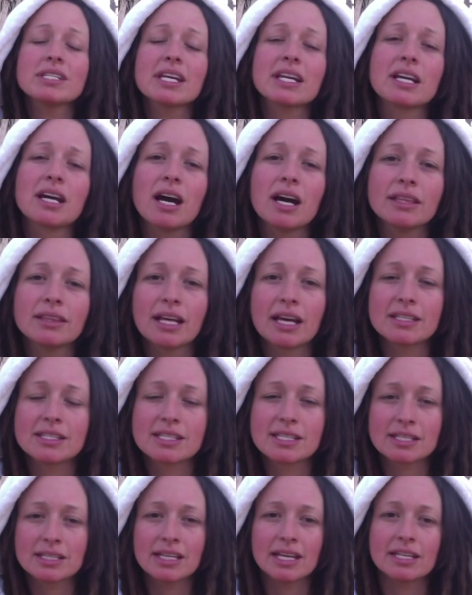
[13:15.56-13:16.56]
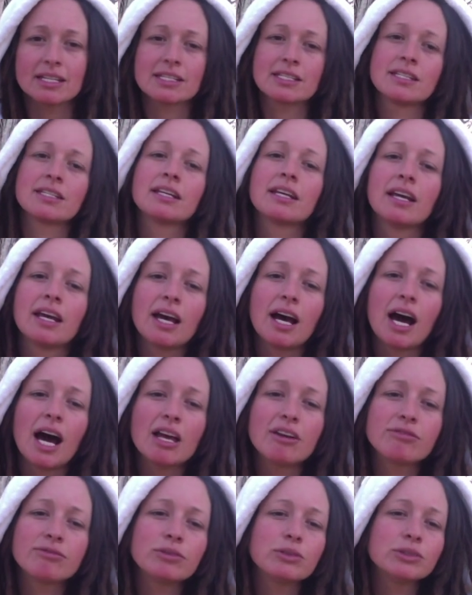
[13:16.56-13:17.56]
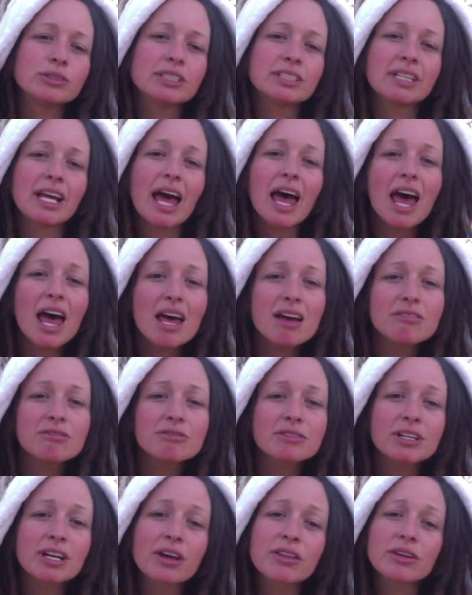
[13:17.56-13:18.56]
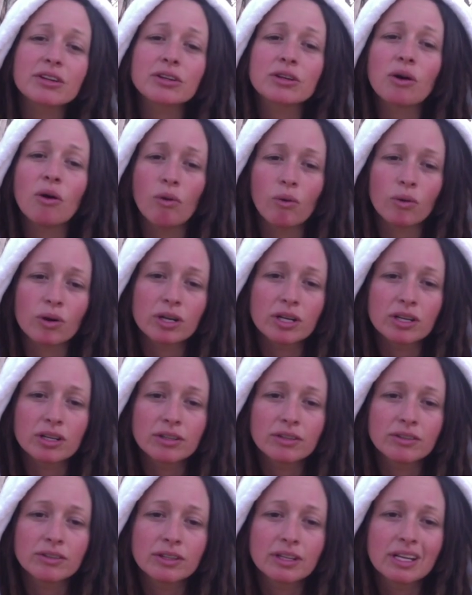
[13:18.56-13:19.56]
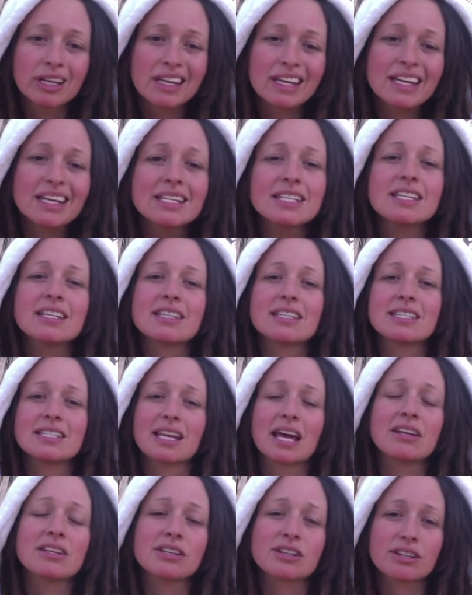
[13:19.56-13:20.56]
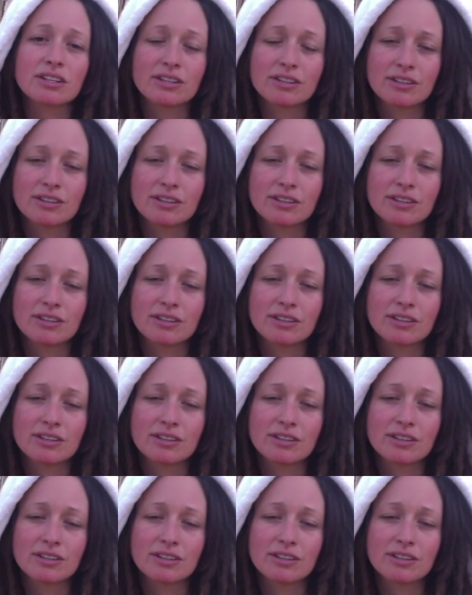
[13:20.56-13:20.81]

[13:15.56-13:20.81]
I cut that slit, I folded every other corner into the center,